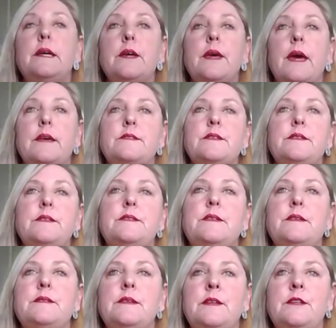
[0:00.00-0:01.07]
okay. So this
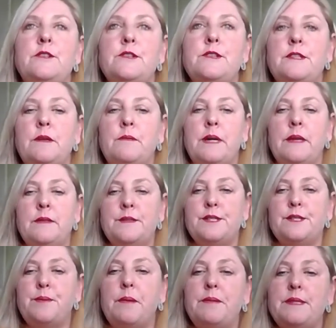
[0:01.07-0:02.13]
is an interesting one, and this
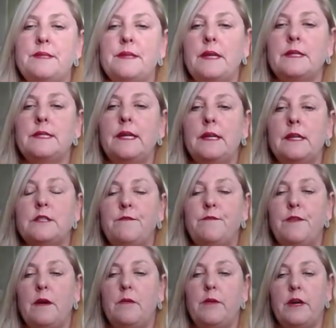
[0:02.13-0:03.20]
is probably starting to get into
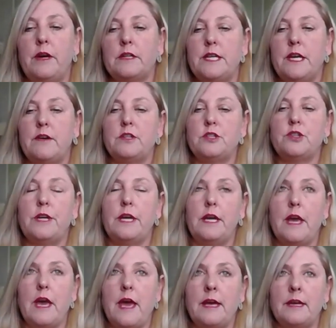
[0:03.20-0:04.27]
Fair Work
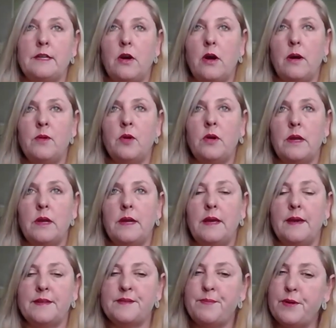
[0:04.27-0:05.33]
territory, and I'm not an
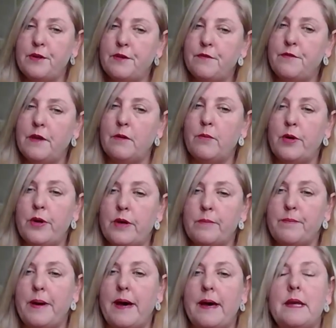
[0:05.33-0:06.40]
expert at Fair Work,
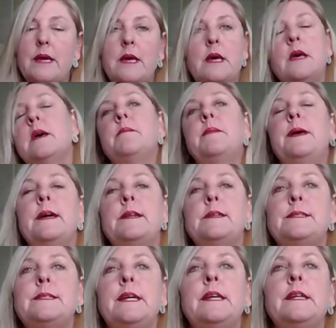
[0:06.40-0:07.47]
but my
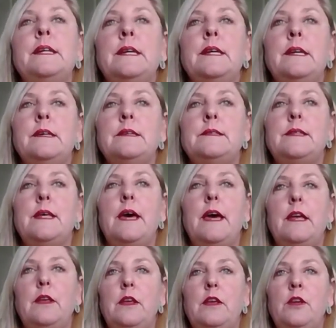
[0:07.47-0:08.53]
understanding is
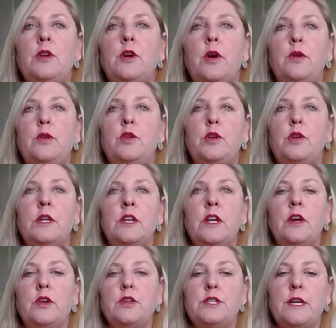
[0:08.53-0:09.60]
that, you can
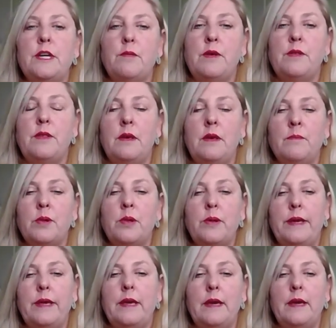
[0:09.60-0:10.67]
negotiate with the
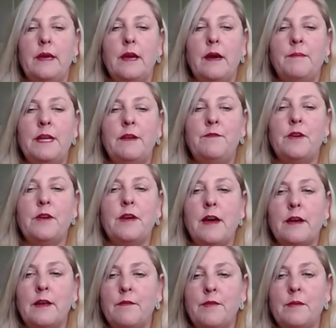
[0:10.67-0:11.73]
employee. I mean, if you
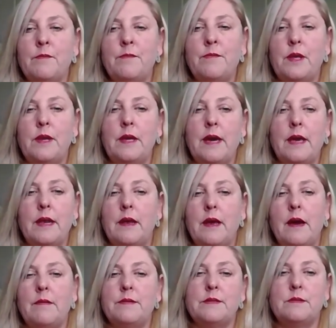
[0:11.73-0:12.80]
can't give them 38
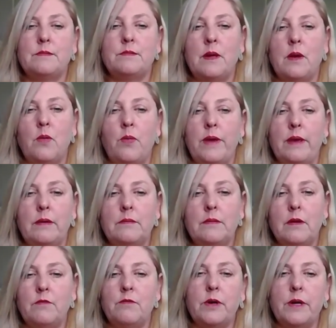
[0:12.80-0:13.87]
hours a week
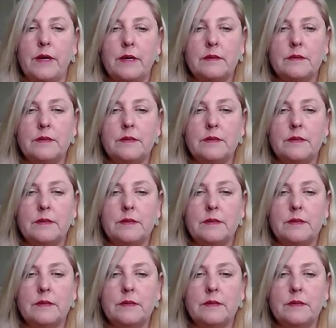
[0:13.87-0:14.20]
of work,